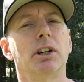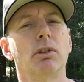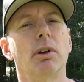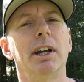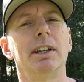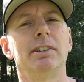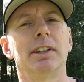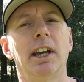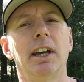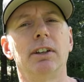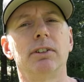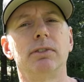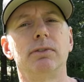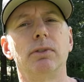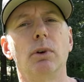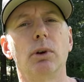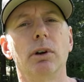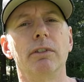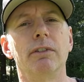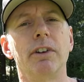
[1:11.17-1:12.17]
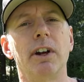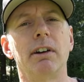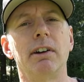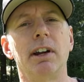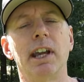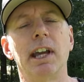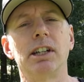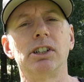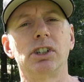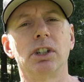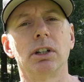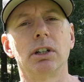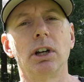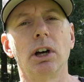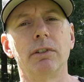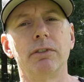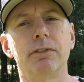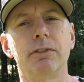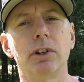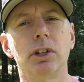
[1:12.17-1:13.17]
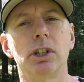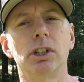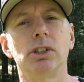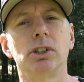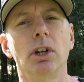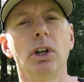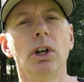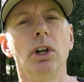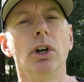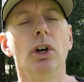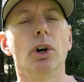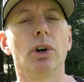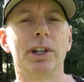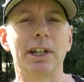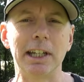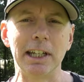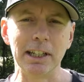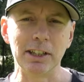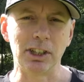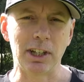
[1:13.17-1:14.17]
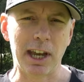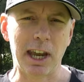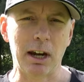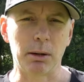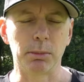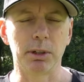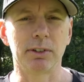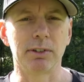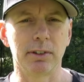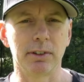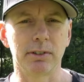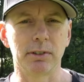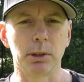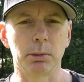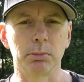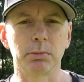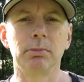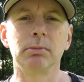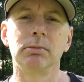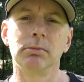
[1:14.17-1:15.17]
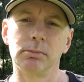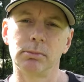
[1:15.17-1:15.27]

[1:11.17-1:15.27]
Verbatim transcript: great test for variation of footage on each camera system